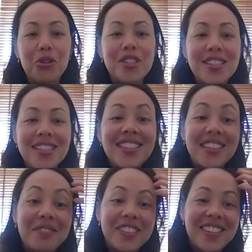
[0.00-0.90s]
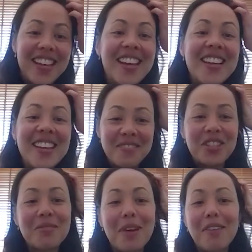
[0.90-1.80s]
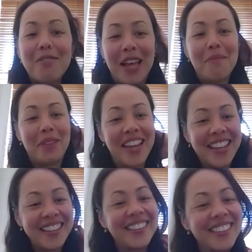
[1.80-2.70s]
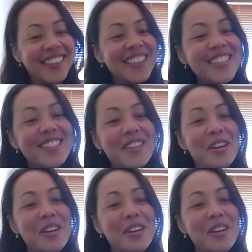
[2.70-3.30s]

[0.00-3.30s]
Chrissy delivered she's my flatmate. So